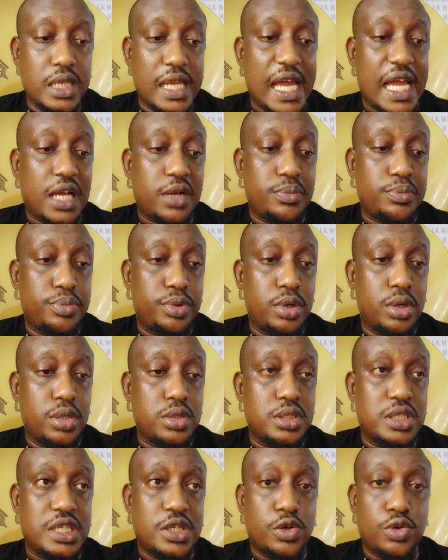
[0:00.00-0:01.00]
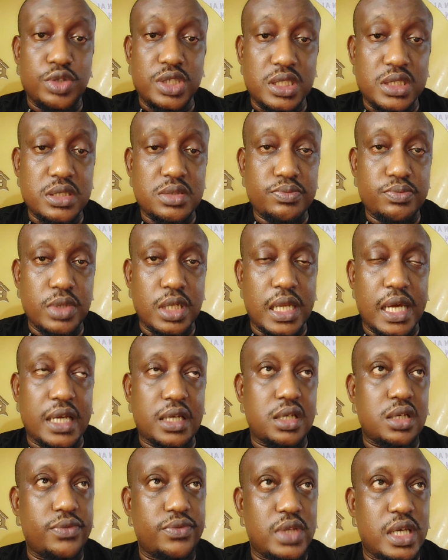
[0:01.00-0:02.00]
like decoding,
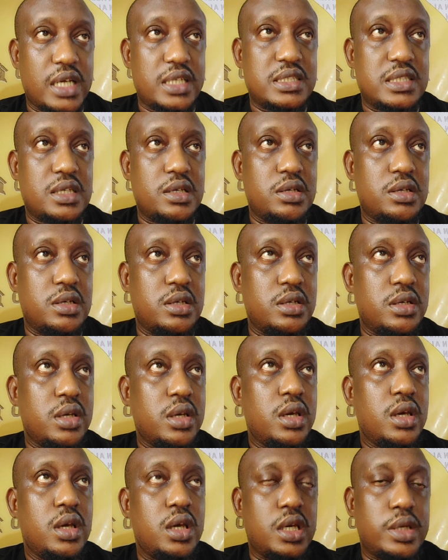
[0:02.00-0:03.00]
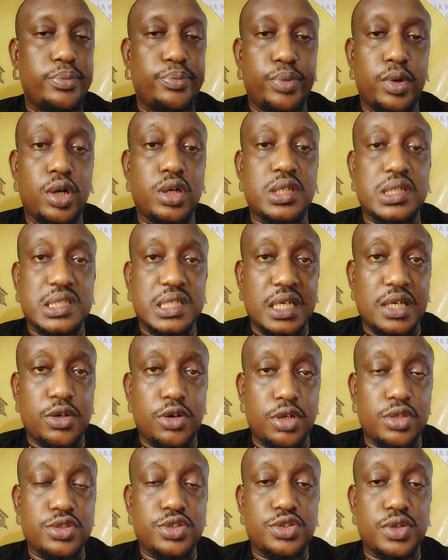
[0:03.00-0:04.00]
like if there's a bug on the
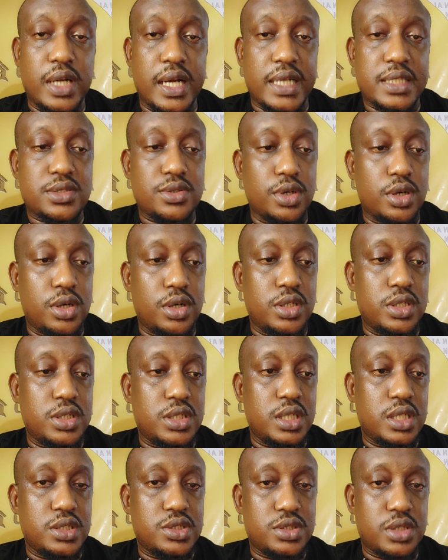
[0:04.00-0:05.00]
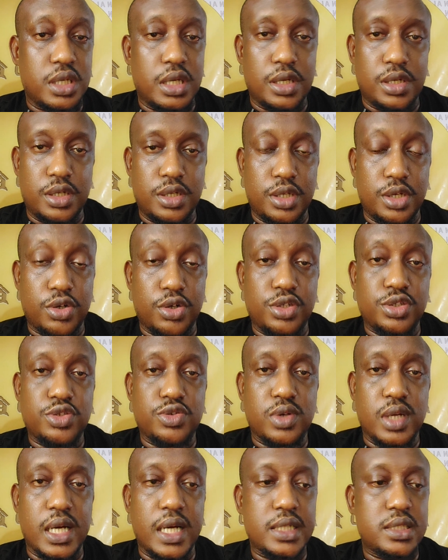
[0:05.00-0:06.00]
contract or in a
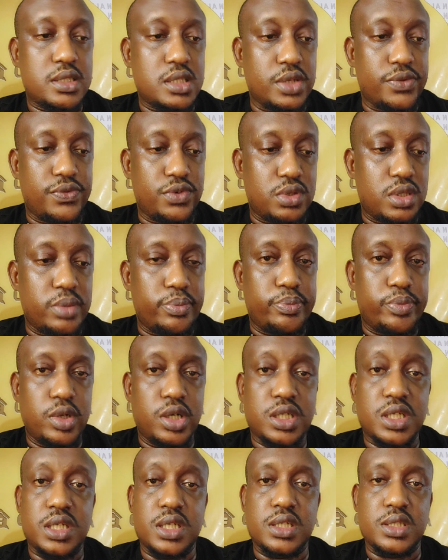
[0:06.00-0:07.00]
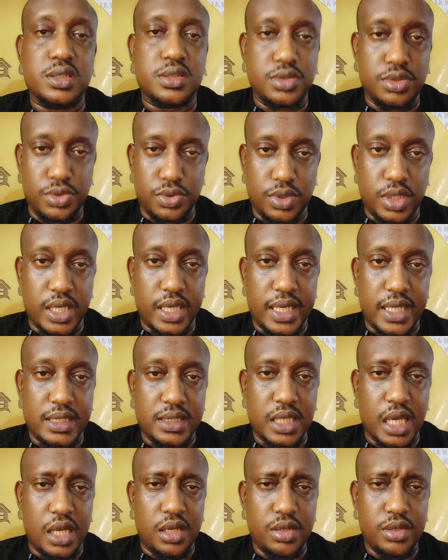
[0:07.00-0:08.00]
contract, if you debug it, you
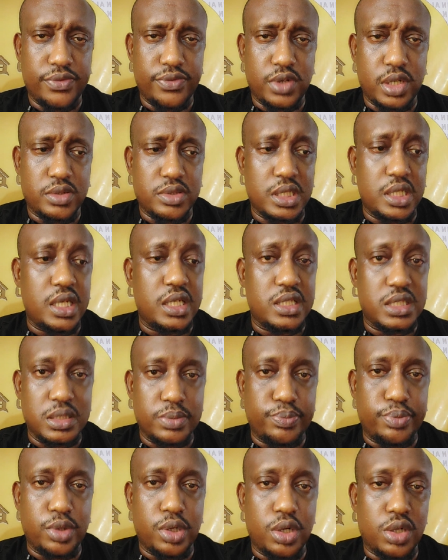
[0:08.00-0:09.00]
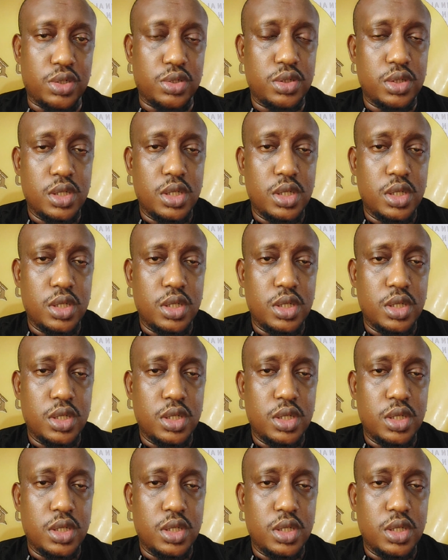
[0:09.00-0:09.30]
get, I don't know if you can say a debug